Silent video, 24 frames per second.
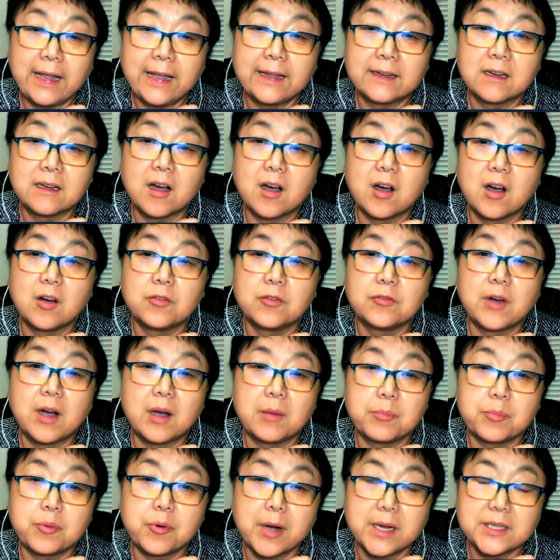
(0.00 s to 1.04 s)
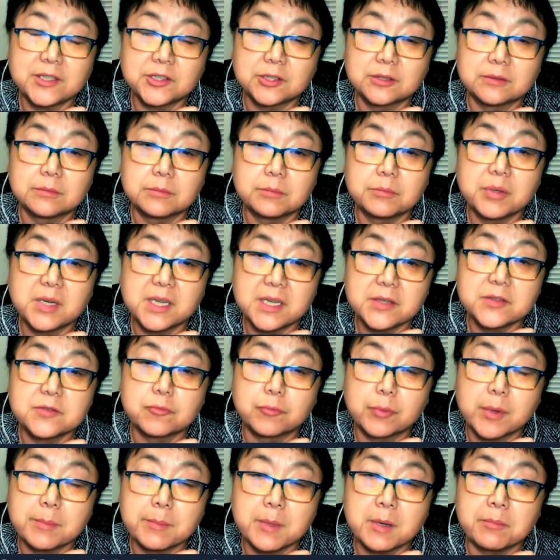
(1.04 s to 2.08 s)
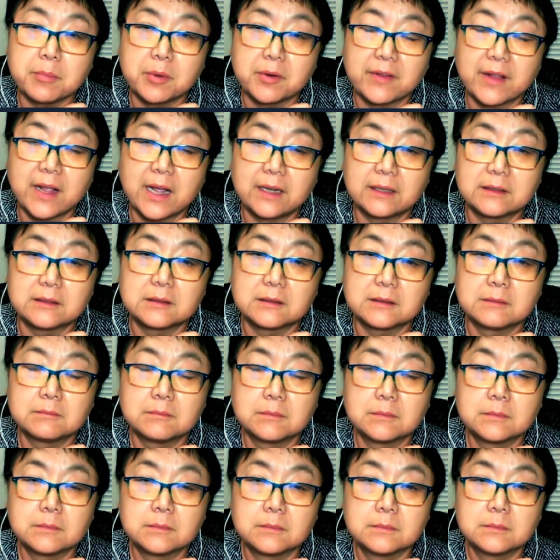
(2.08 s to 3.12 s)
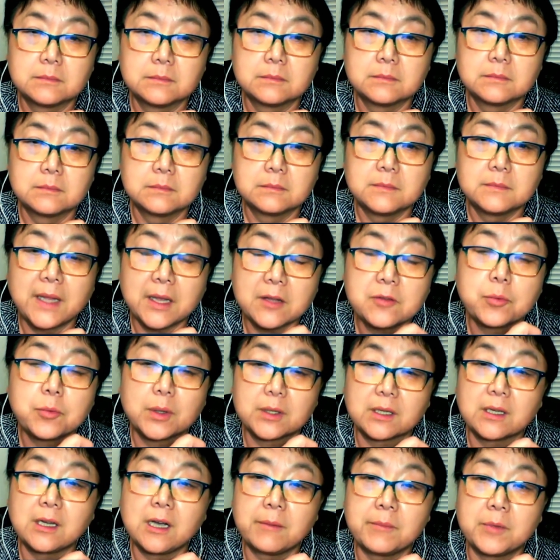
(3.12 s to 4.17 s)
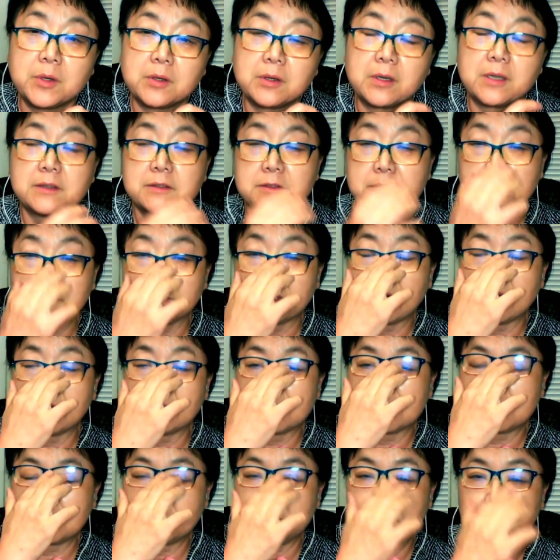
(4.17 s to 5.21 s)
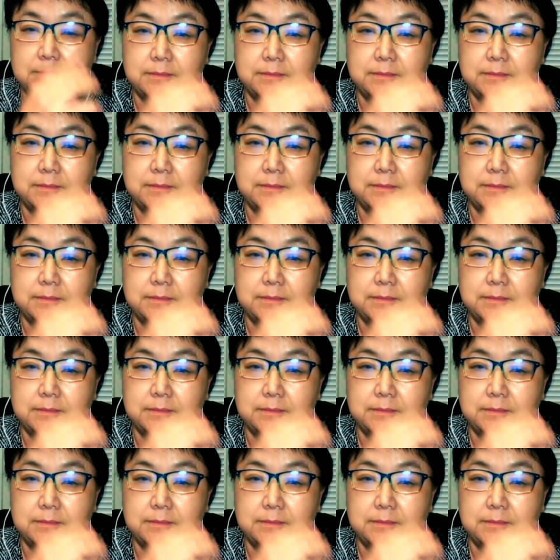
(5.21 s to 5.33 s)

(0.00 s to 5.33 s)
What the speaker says: and of oppression. Please remember that. That's what communism does.